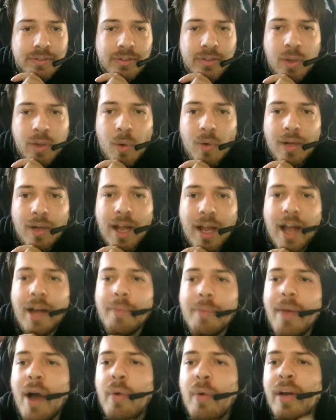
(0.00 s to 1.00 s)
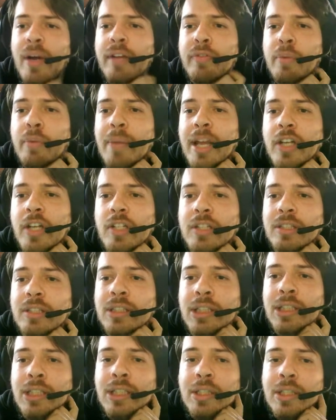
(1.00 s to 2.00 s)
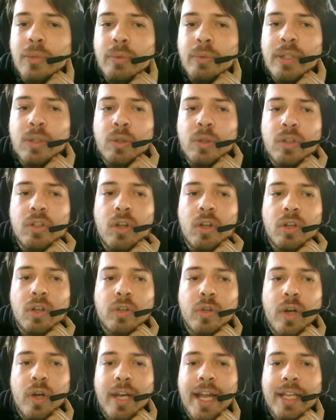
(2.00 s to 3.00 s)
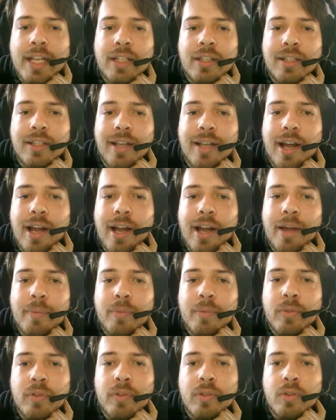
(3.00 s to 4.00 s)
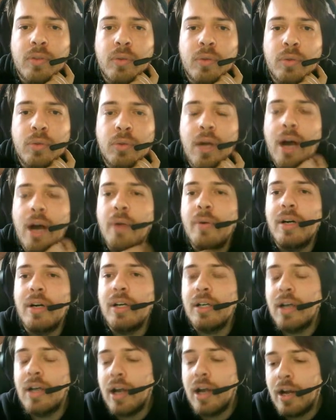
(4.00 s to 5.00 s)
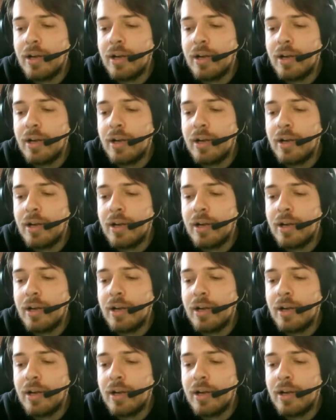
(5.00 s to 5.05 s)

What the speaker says: So our information, we could not connect to our